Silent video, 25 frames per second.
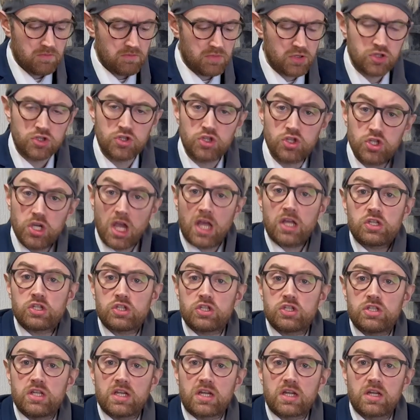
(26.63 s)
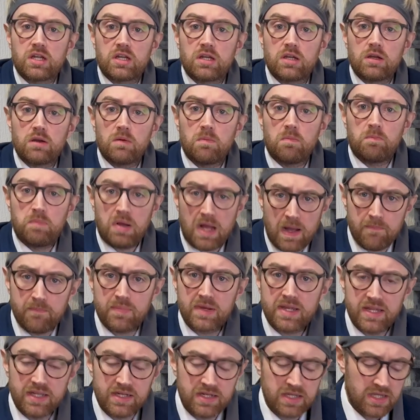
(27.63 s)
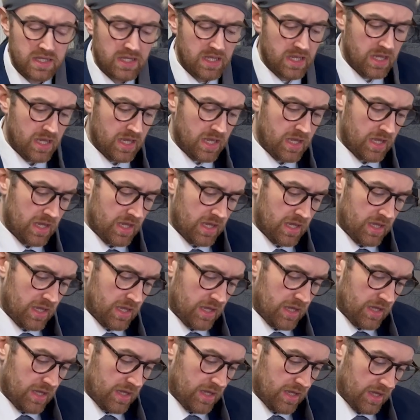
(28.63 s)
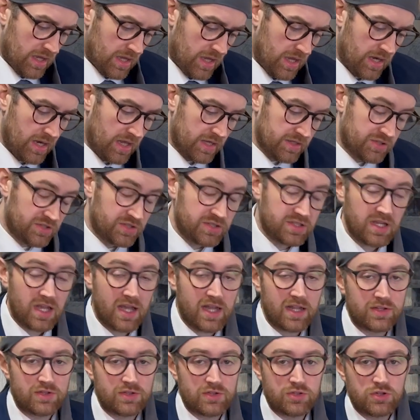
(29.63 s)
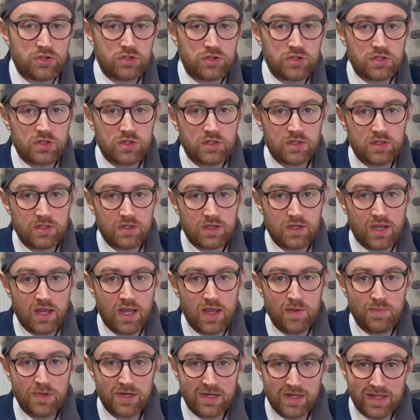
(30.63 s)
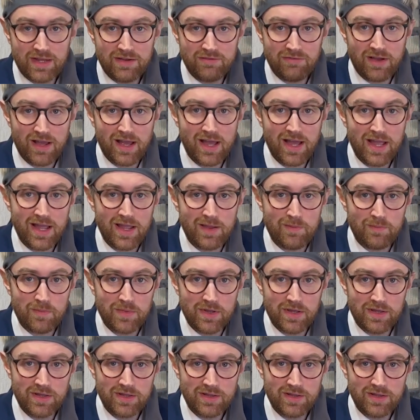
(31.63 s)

majestic pumpkin, and as such, I believe I am